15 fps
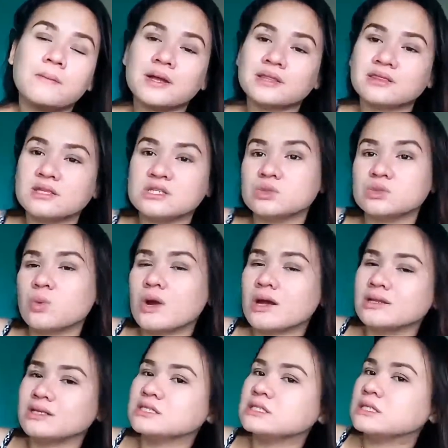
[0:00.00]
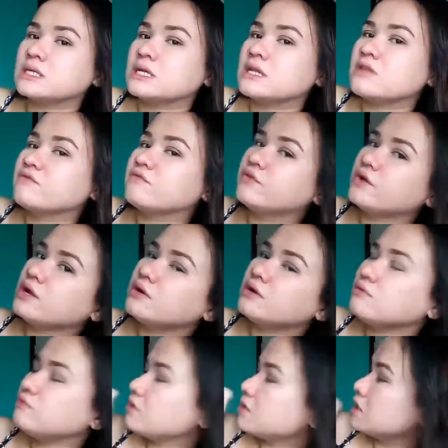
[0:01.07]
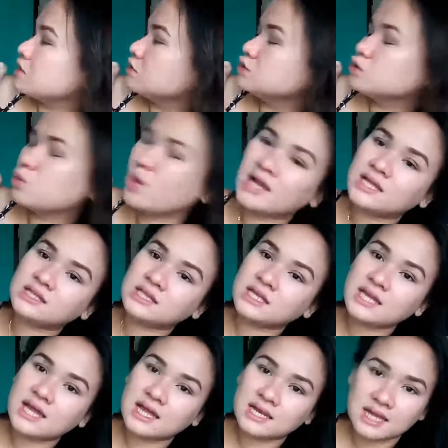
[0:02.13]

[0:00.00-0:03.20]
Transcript: But this one is in very, very good quality,